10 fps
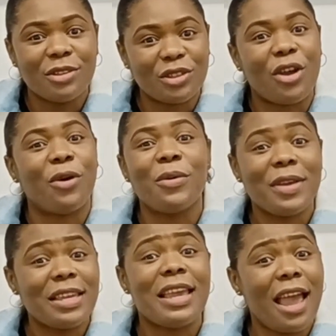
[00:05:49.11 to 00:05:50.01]
So
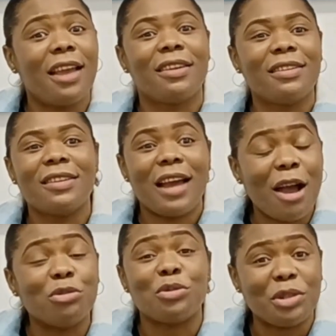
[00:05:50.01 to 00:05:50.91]
yeah.
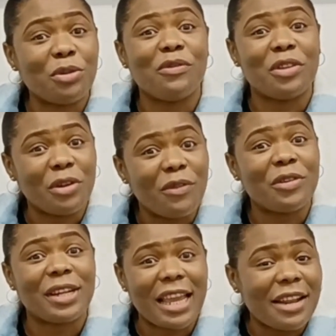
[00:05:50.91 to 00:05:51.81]
I'll do it over and
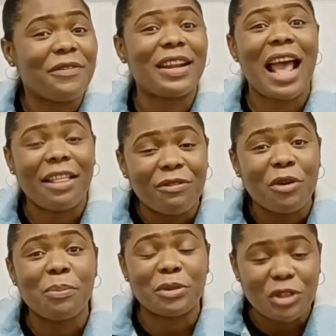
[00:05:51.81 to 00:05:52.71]
over again if I had the
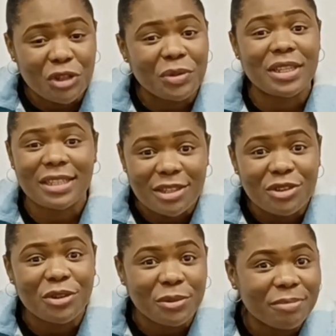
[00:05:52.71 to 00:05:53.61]
opportunity
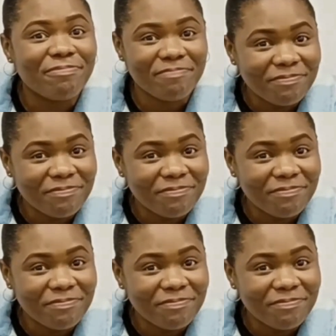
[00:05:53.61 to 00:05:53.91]
to.